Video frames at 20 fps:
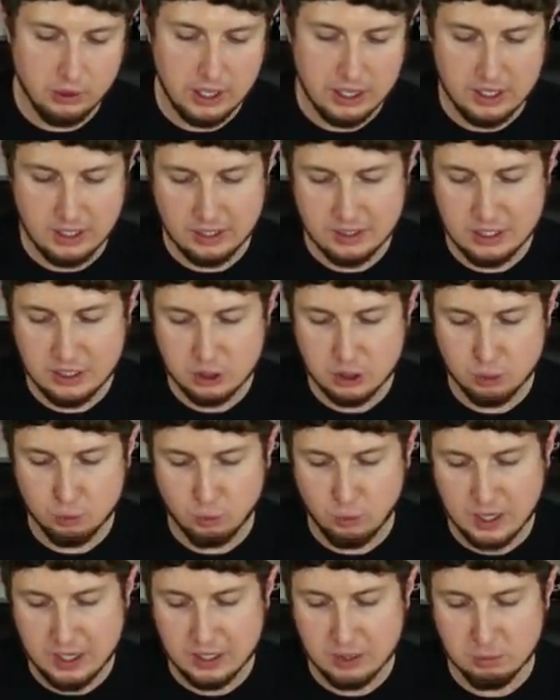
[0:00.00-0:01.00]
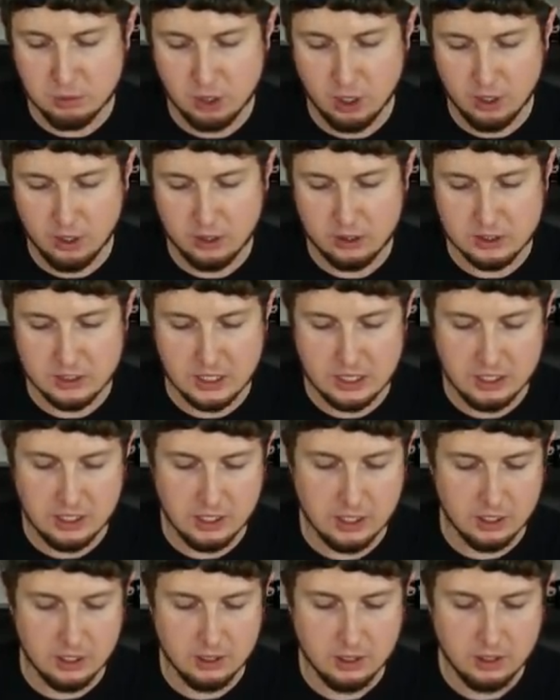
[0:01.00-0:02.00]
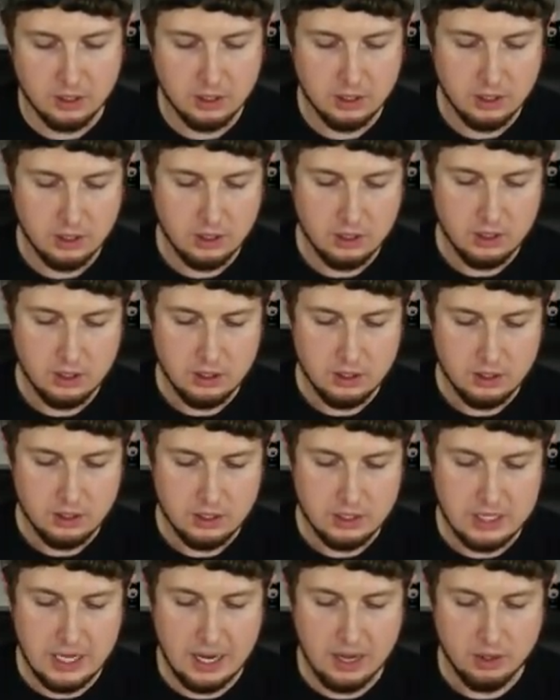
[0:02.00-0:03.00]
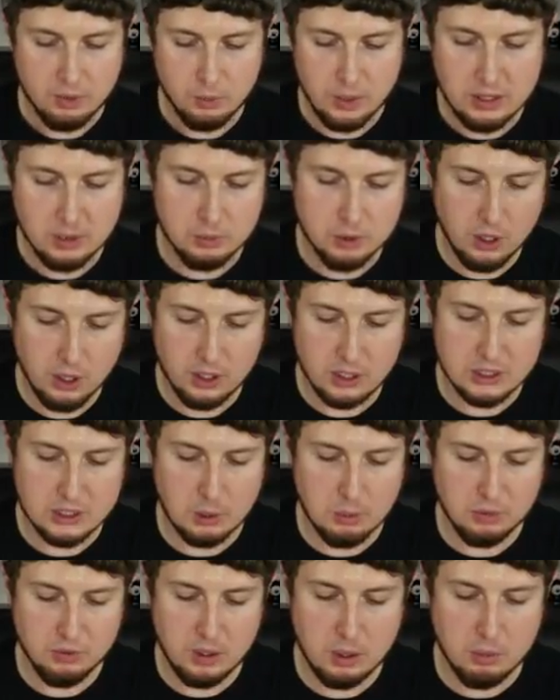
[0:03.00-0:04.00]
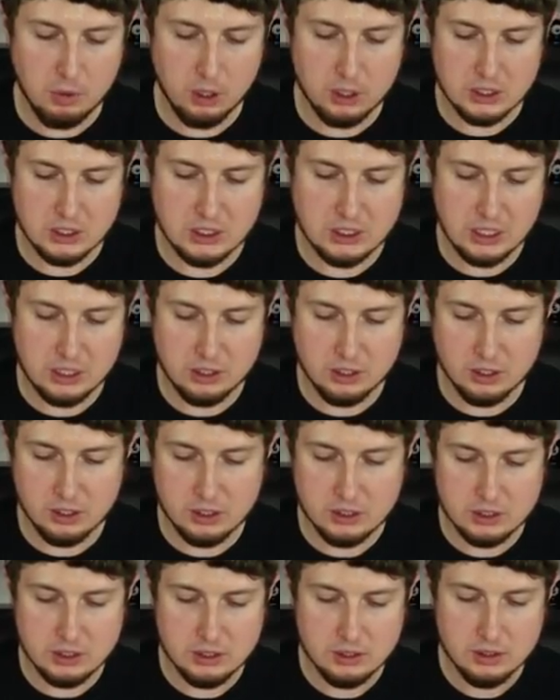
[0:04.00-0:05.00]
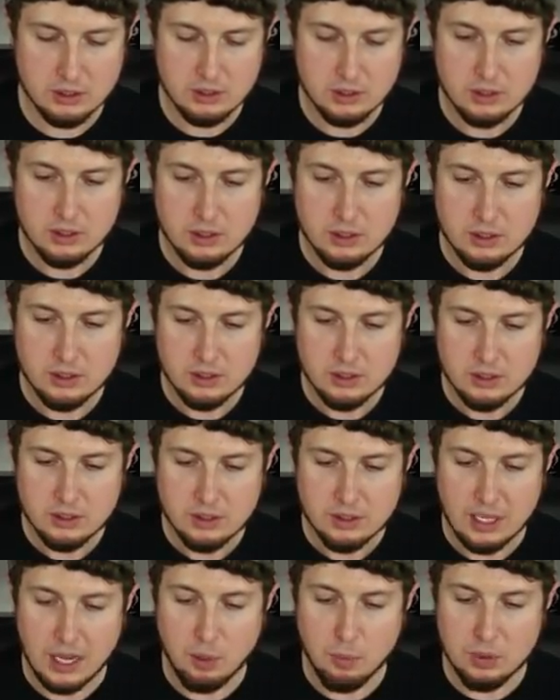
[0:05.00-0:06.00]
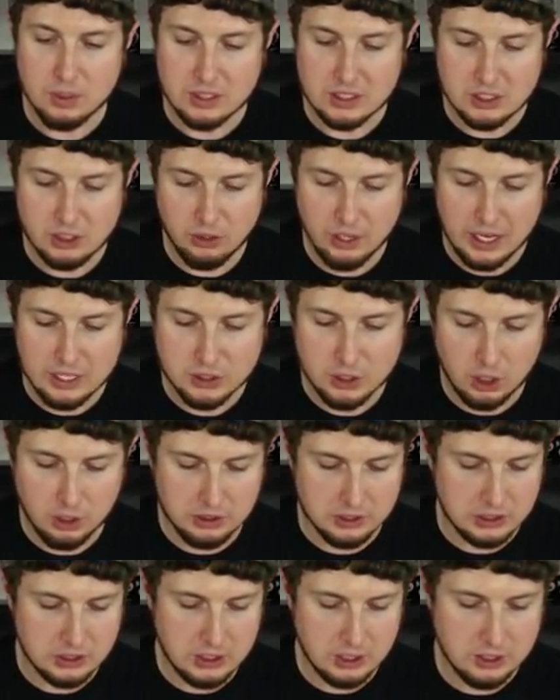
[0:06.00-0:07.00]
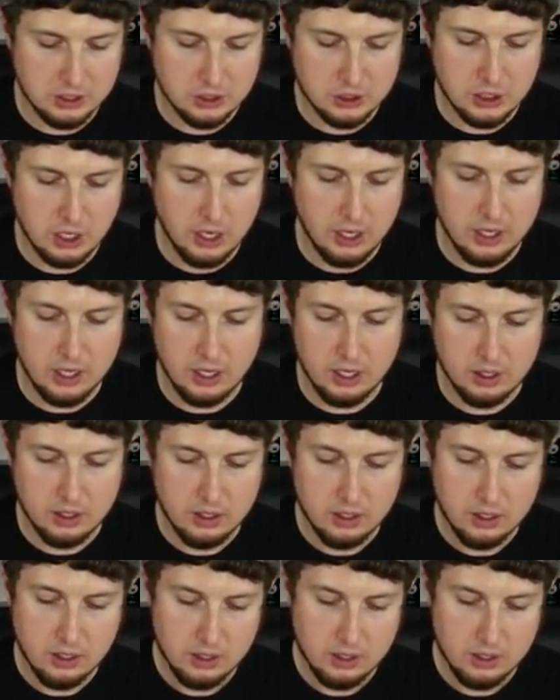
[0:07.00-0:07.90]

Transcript: Okay, I think just random cards in here. Yeah, random cards. Some of them are stickers. That one still has all the stickers on it.